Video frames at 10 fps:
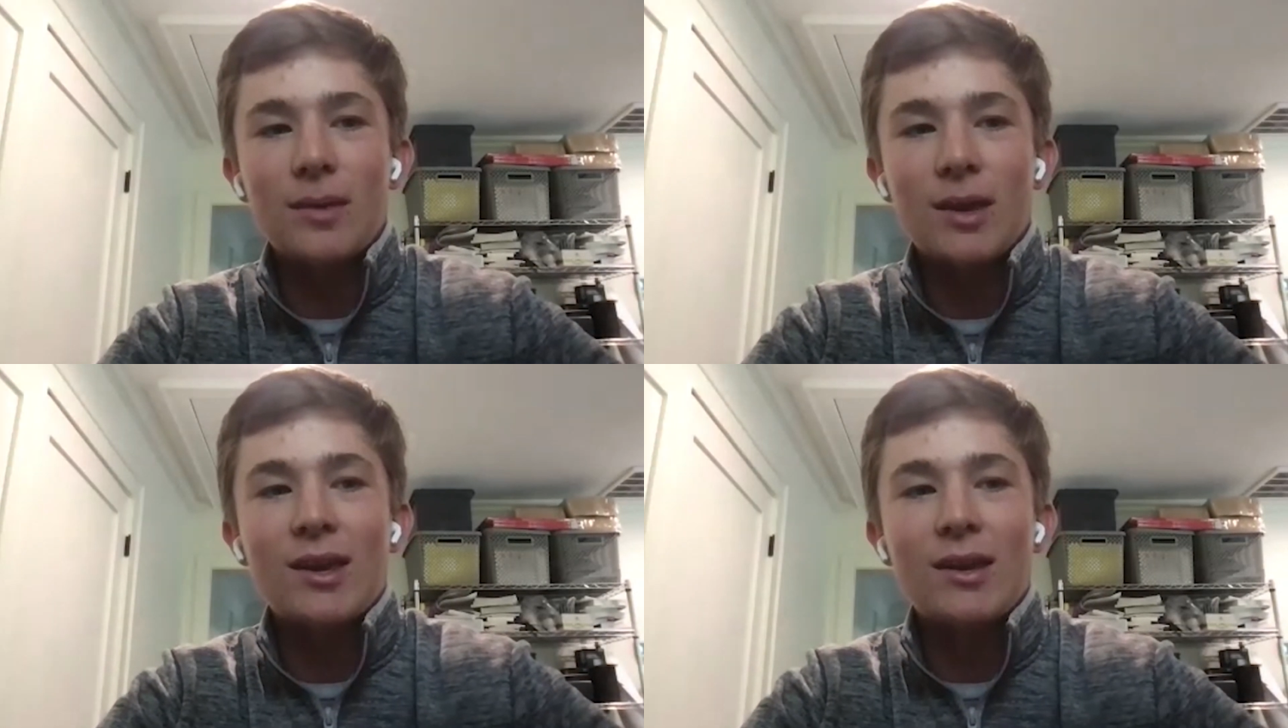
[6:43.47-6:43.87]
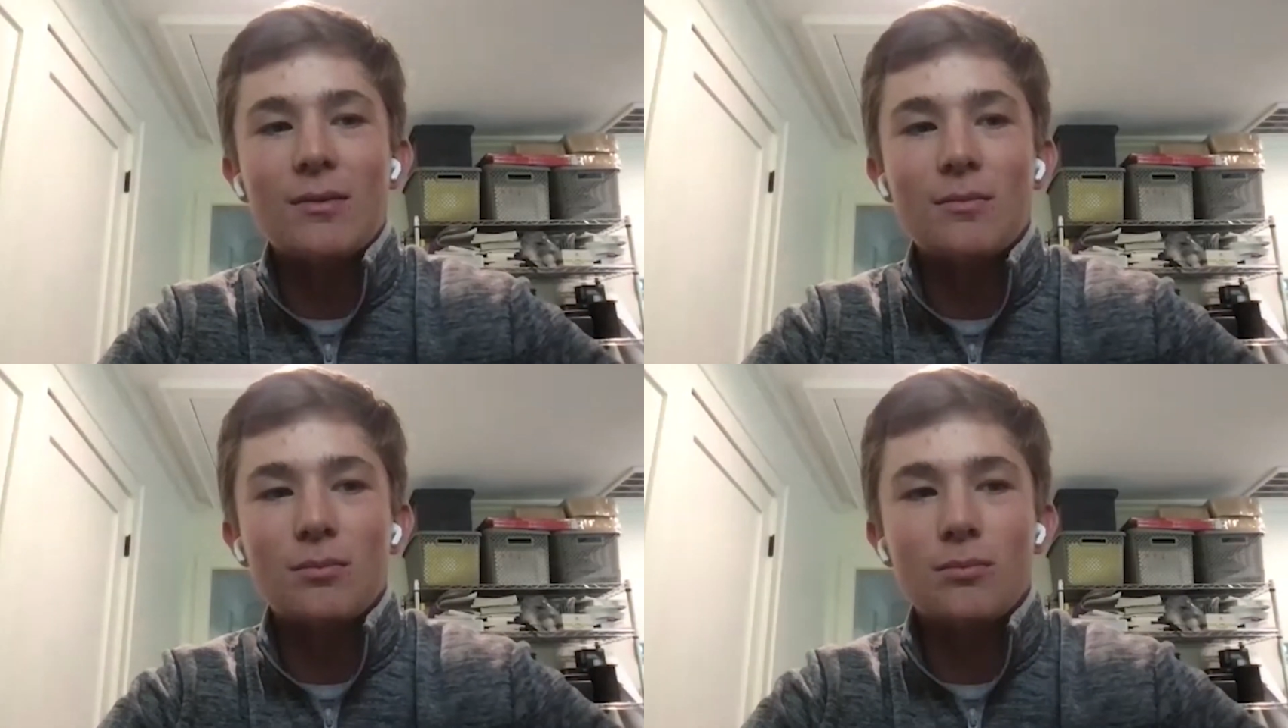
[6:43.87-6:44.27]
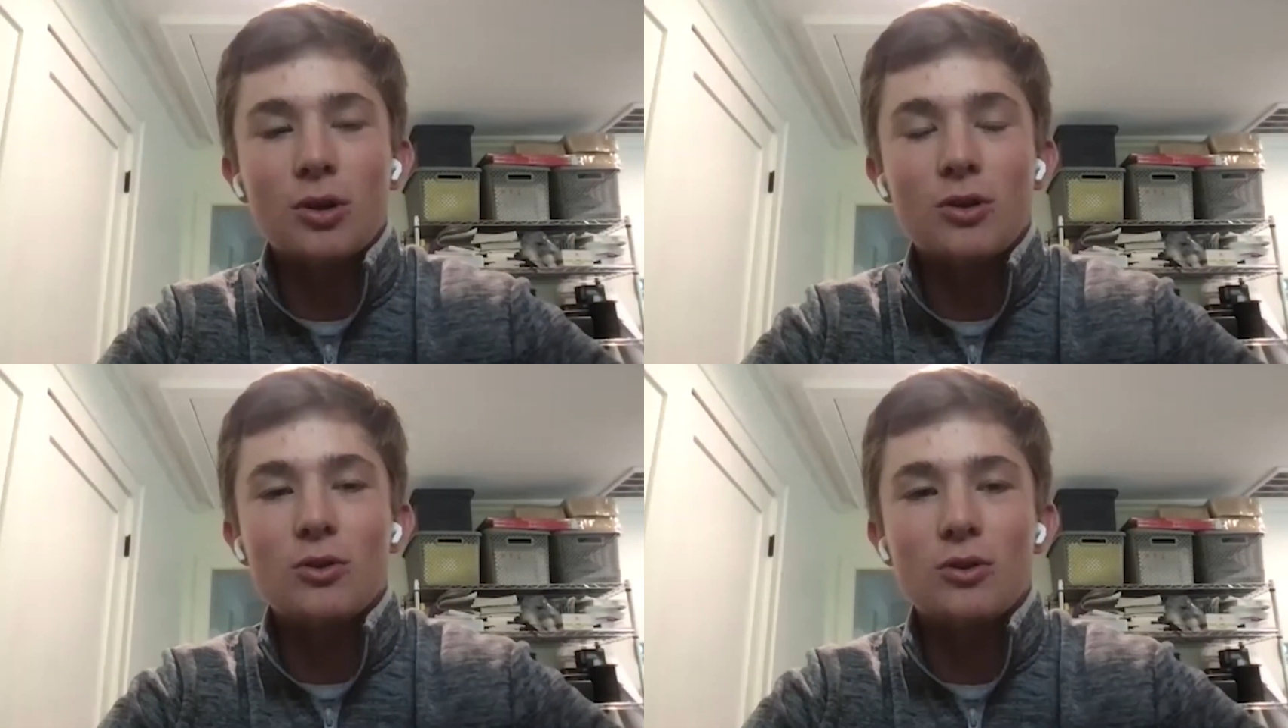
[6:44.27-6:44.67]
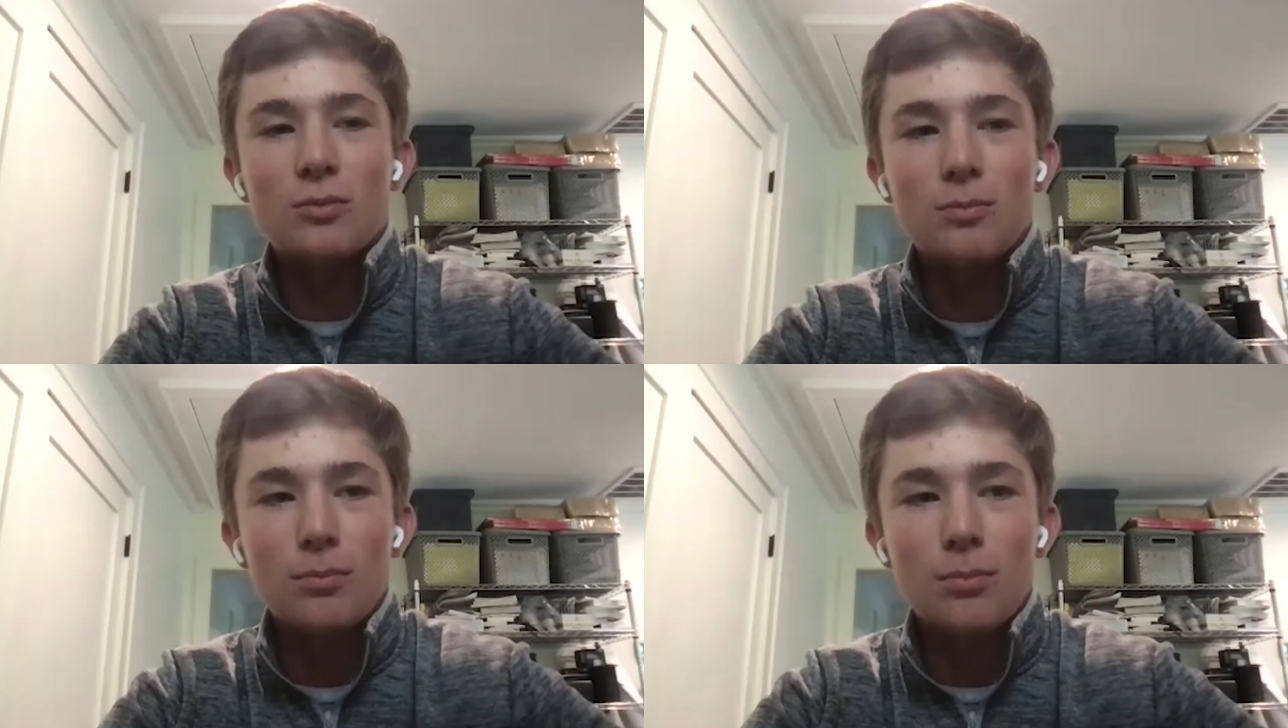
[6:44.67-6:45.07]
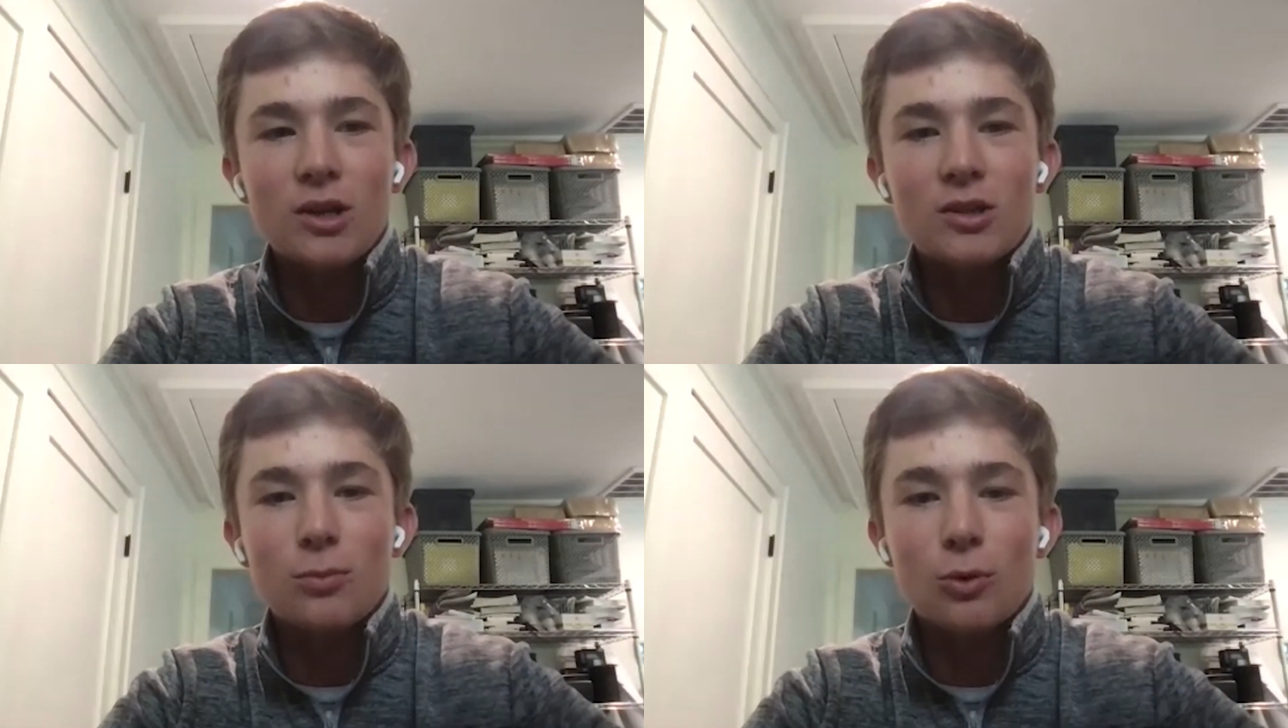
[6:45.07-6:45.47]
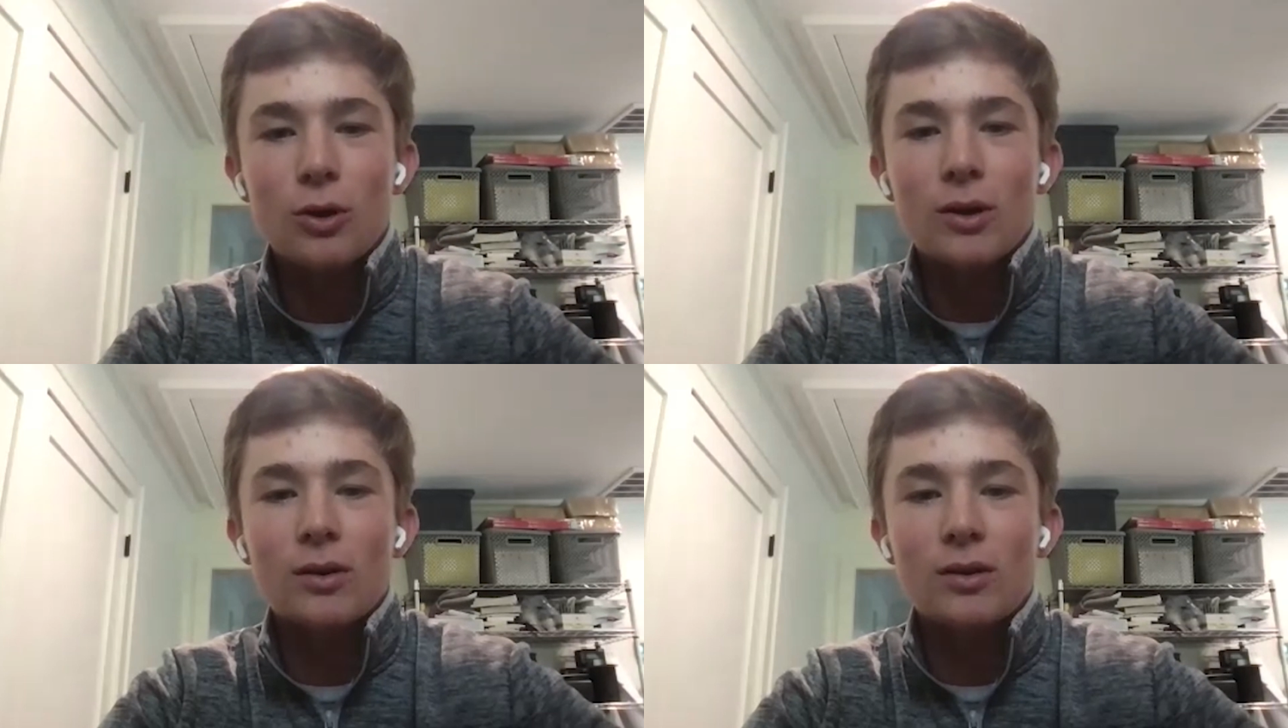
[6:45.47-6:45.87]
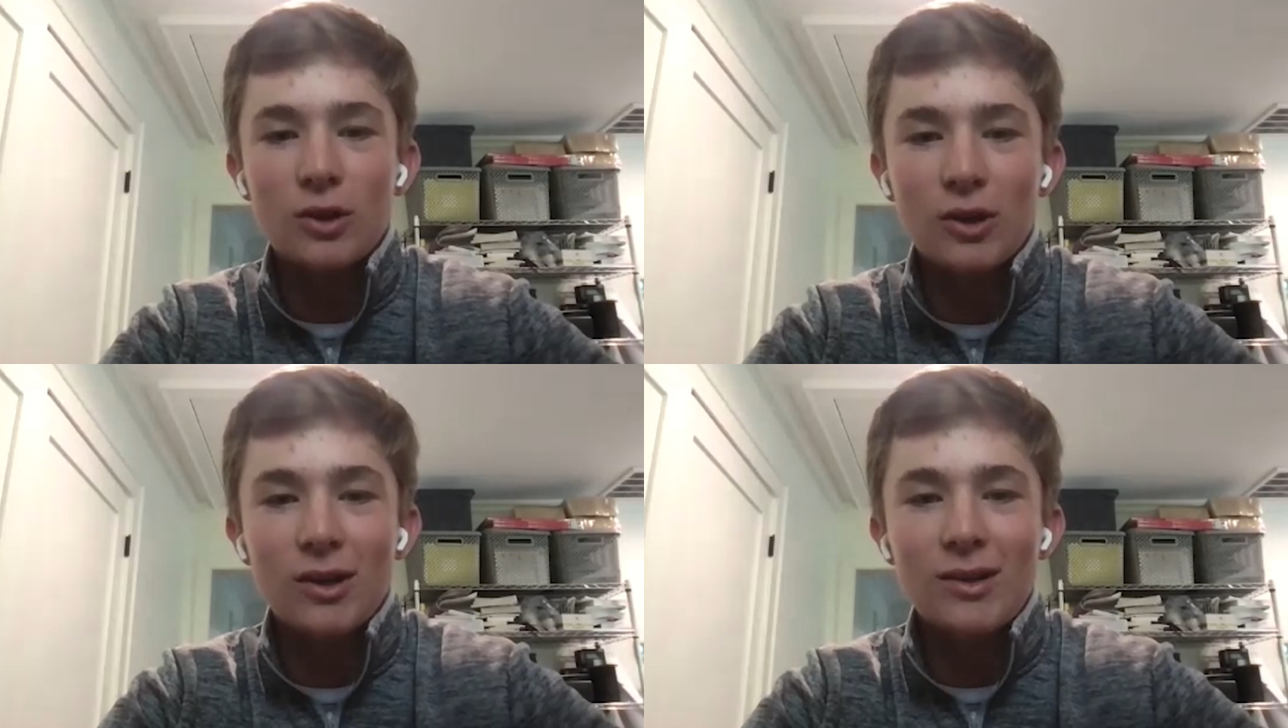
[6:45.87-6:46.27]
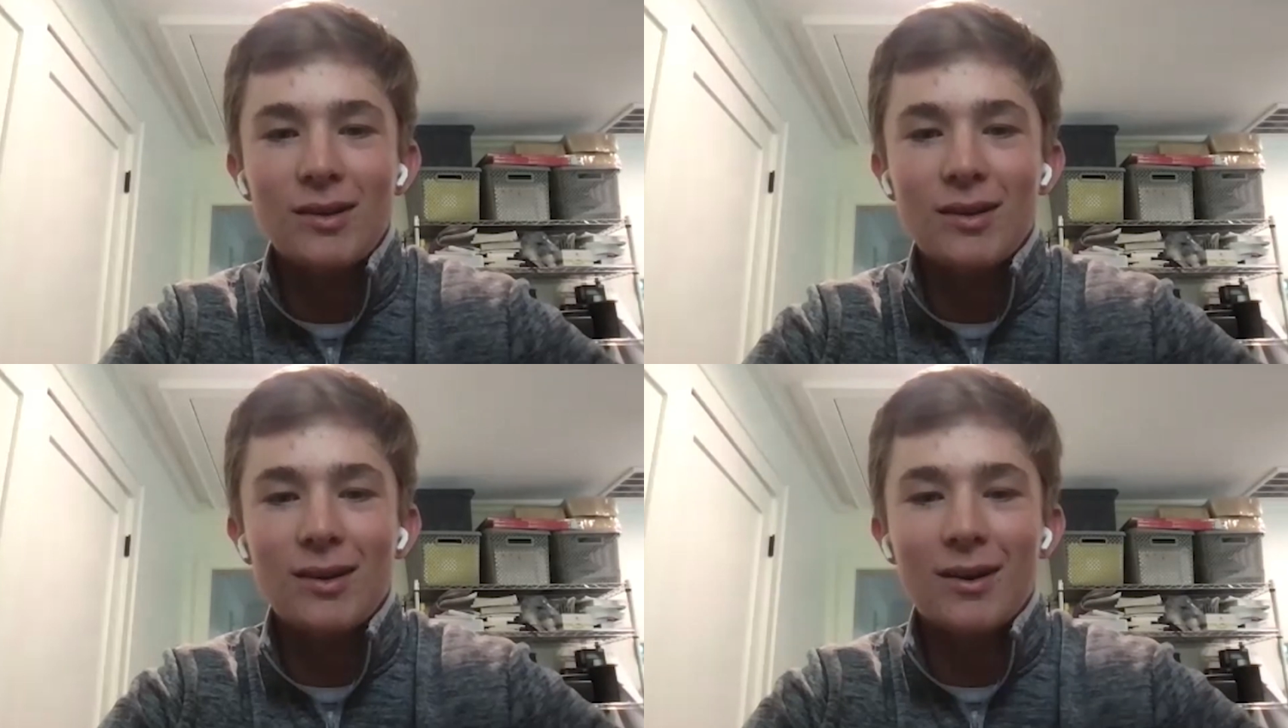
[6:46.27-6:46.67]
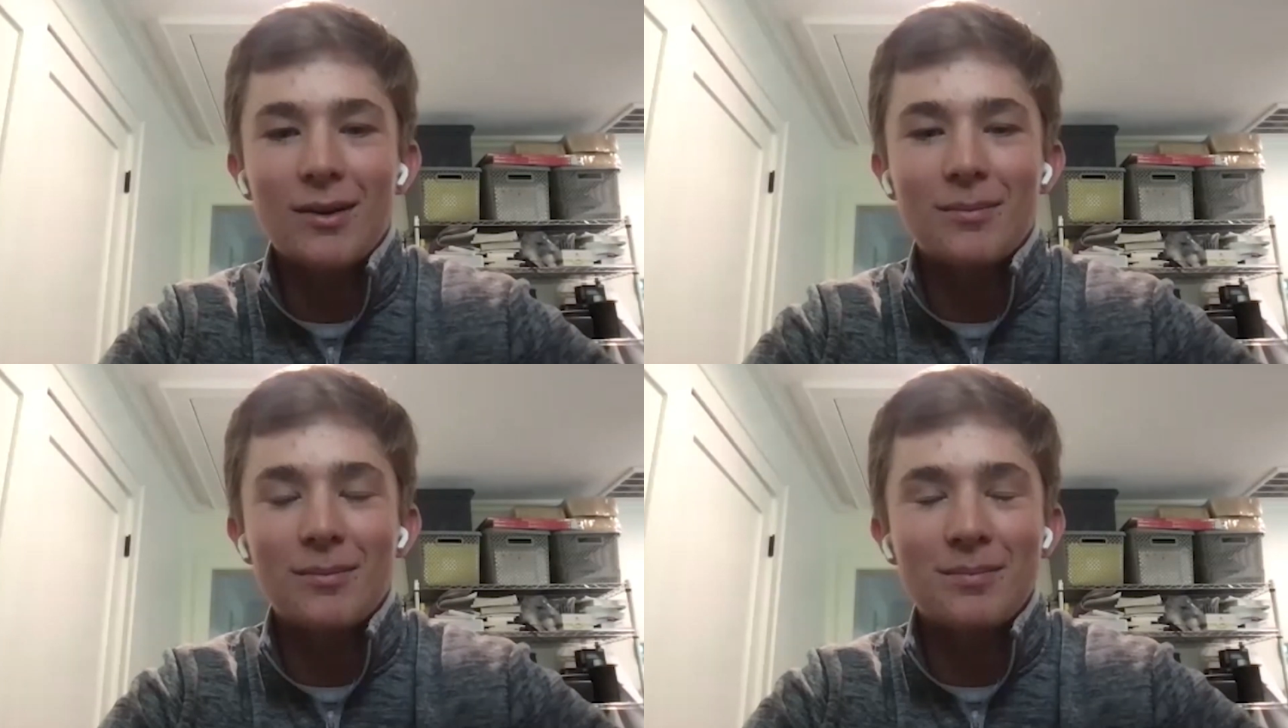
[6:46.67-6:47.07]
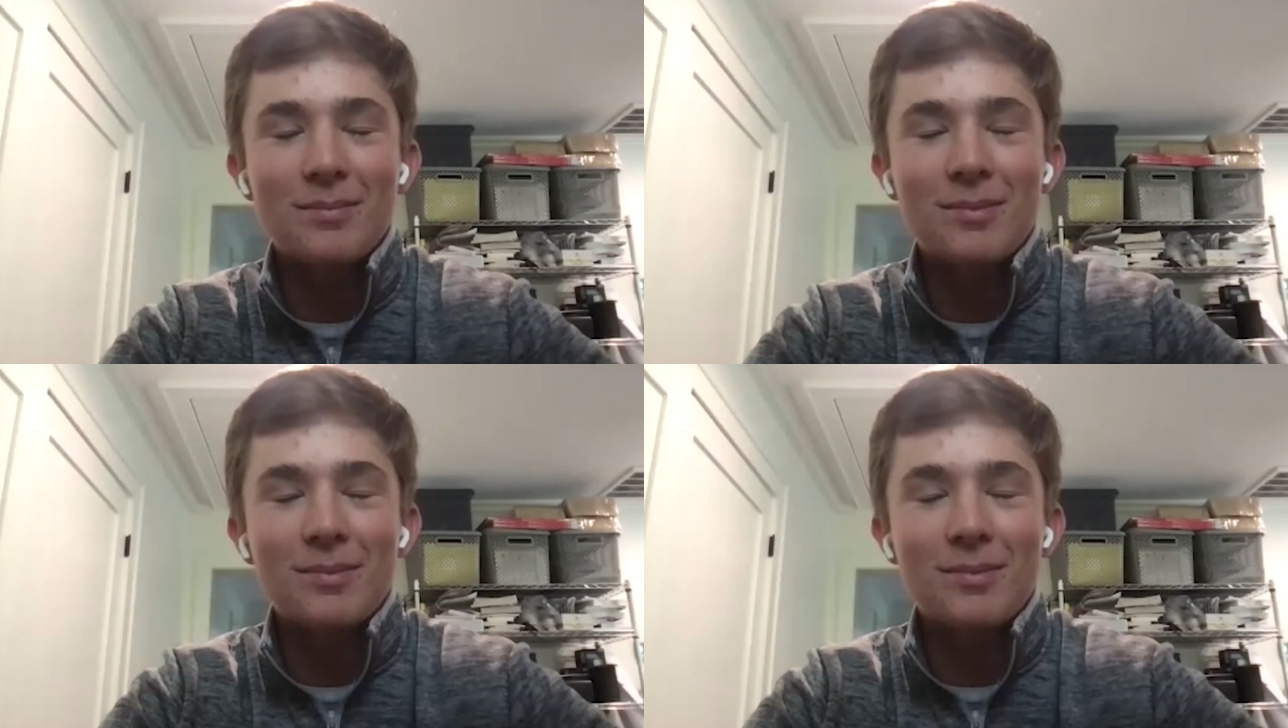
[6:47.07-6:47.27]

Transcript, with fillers: it can produce much more good um,